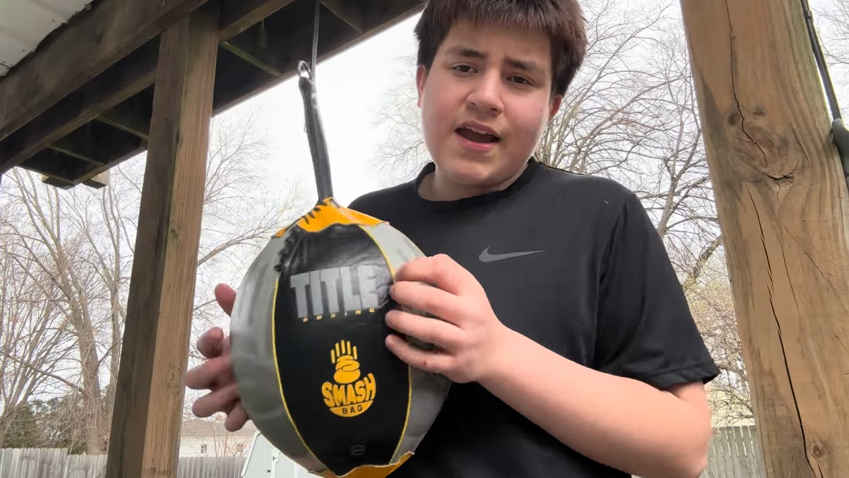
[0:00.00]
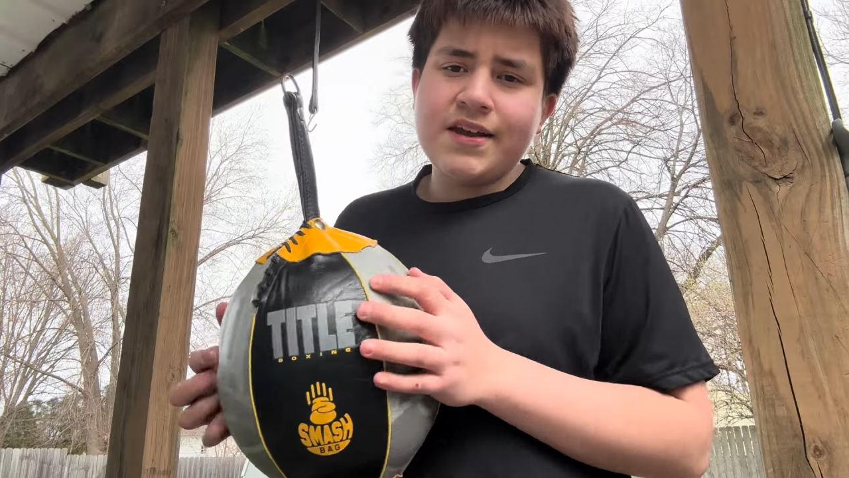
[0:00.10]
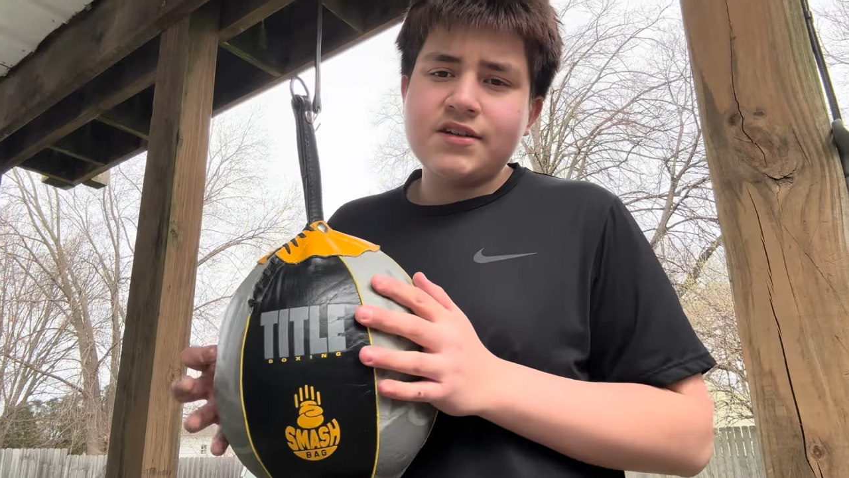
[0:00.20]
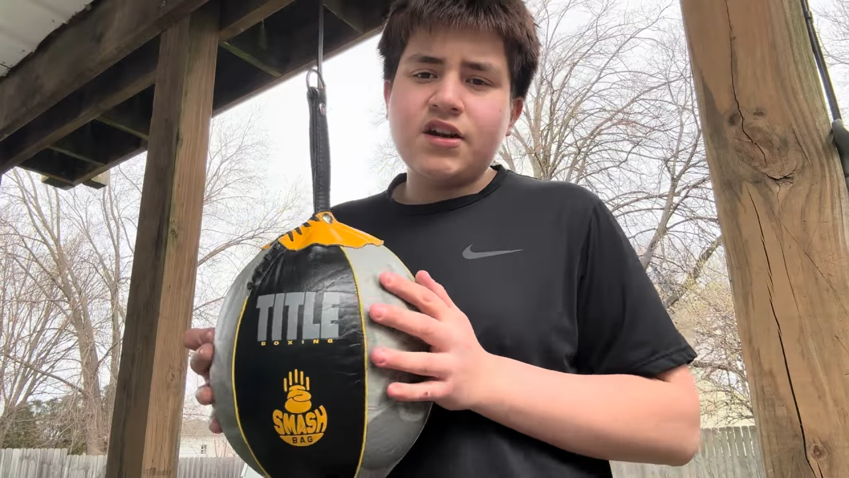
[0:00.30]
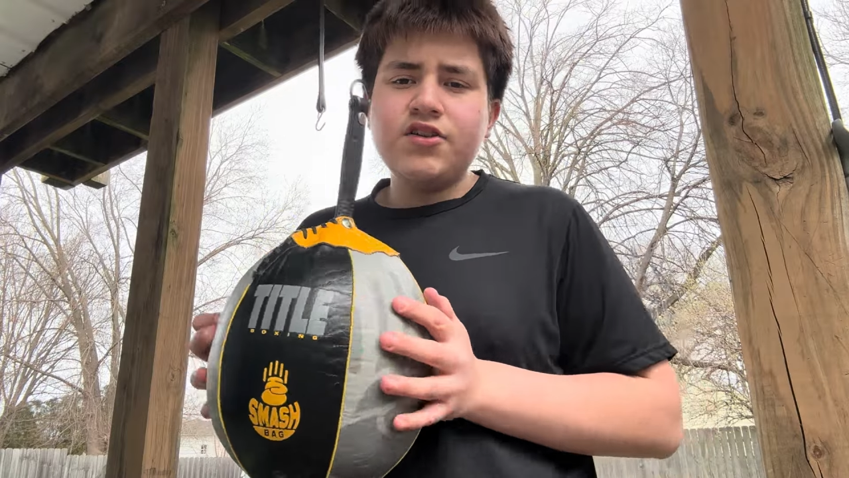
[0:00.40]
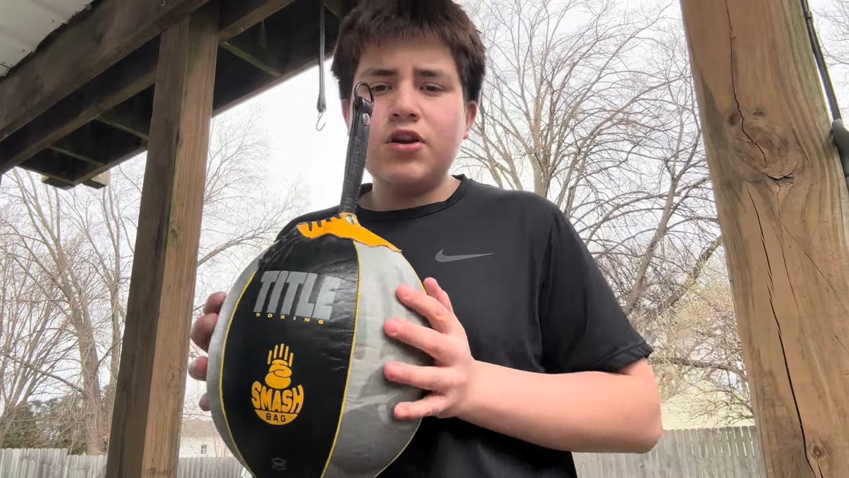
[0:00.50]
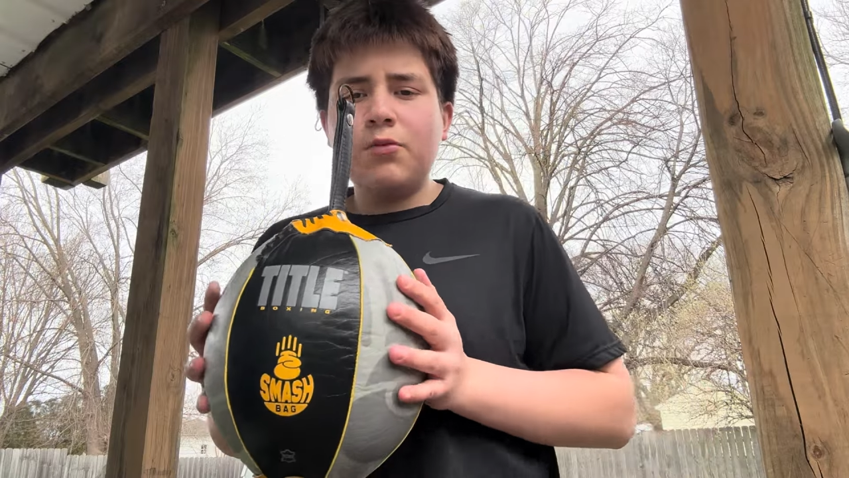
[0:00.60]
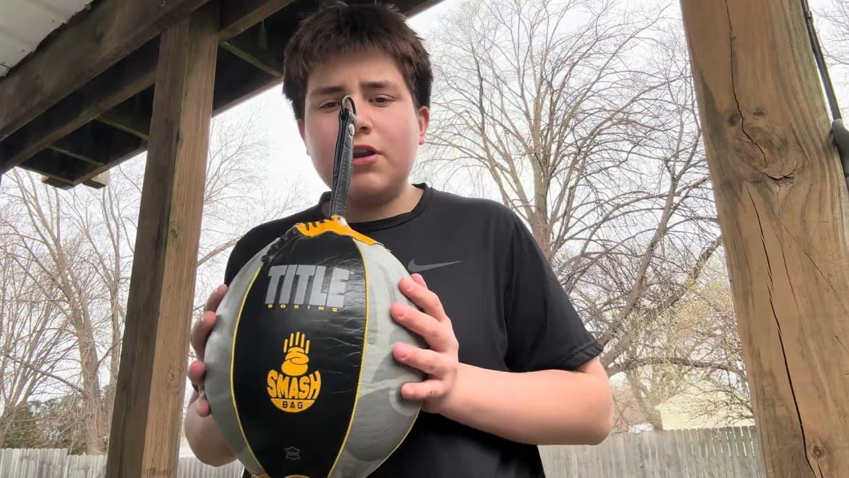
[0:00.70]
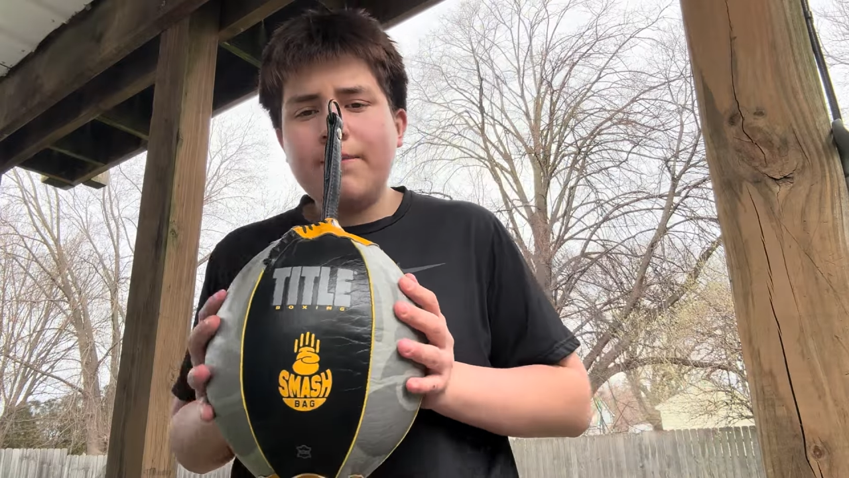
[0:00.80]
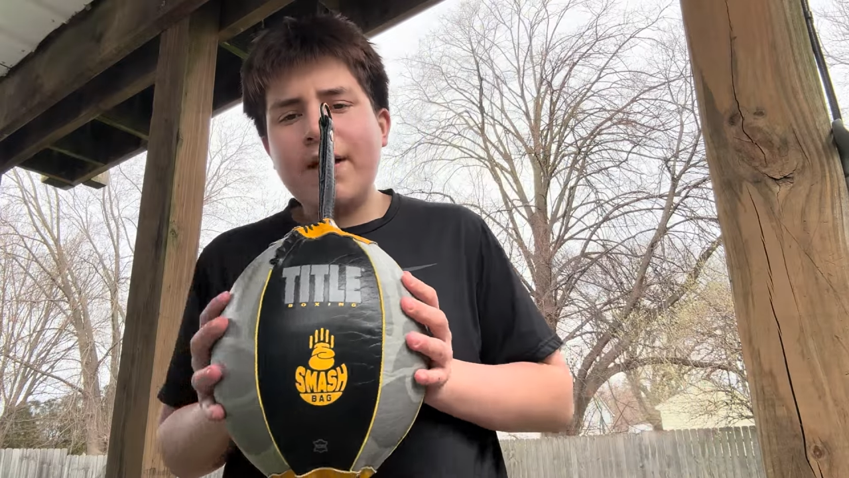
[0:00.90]
as the other
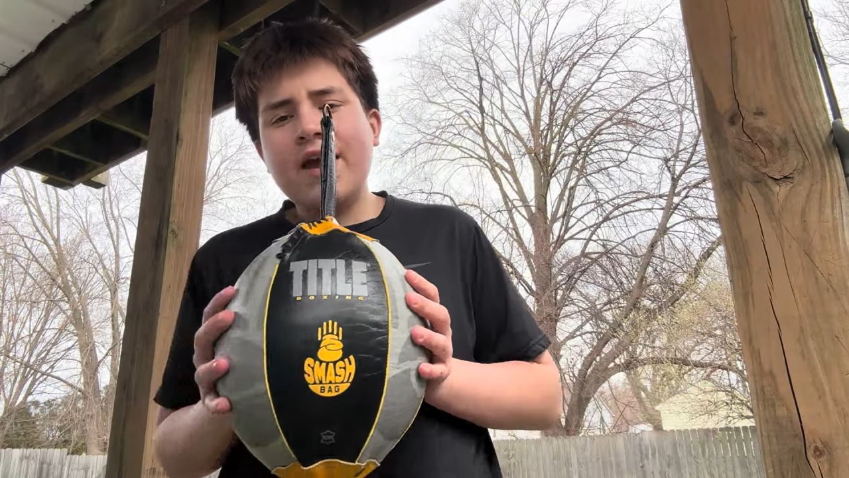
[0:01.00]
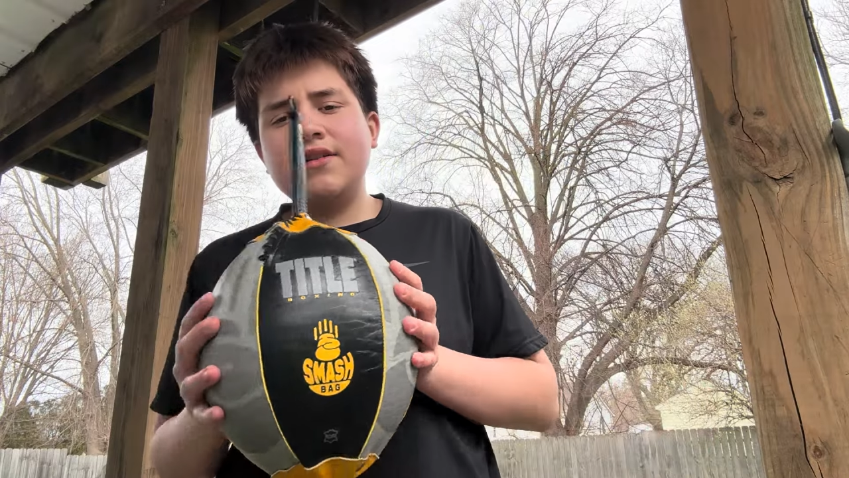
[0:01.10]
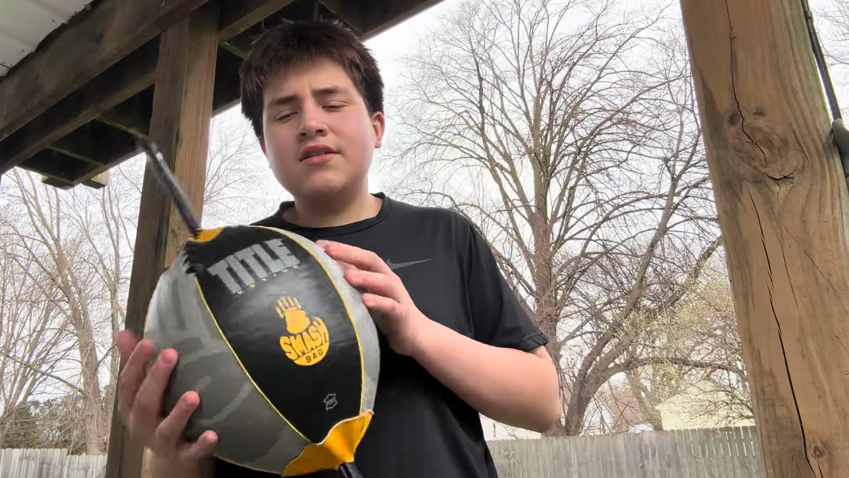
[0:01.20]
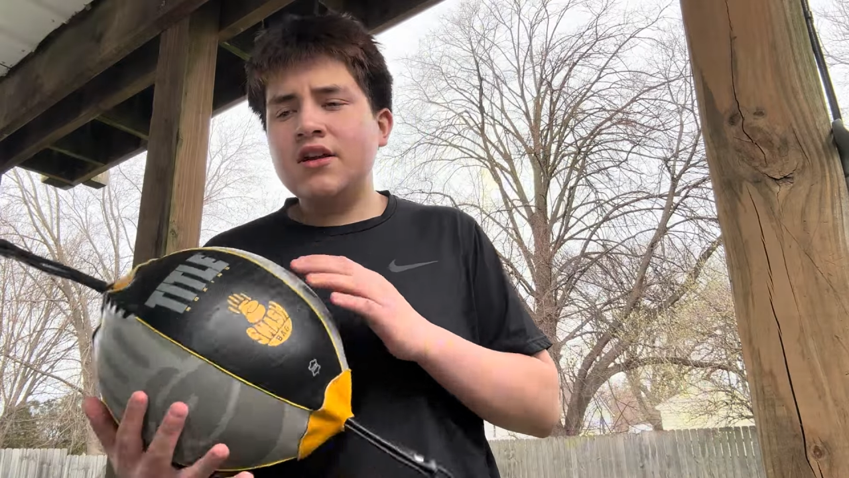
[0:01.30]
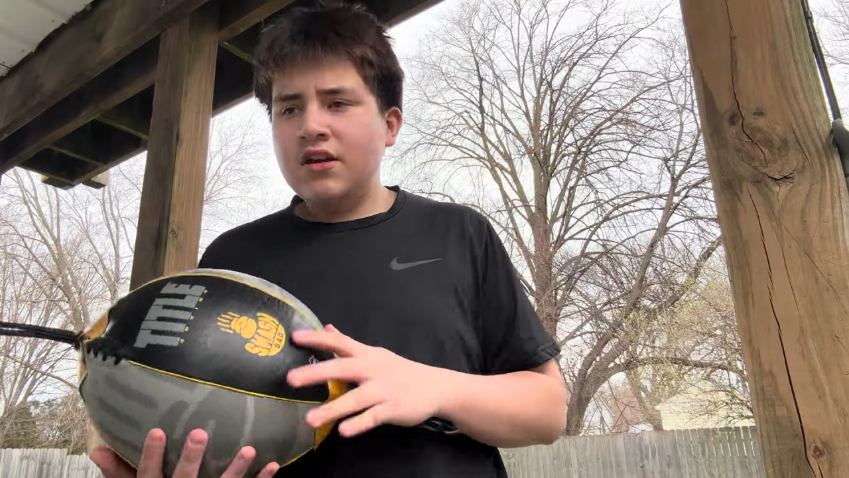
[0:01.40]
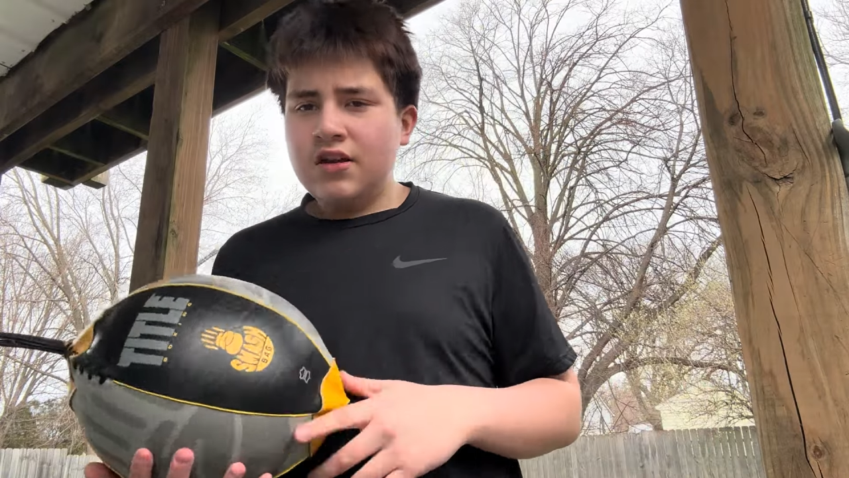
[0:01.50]
double M bags,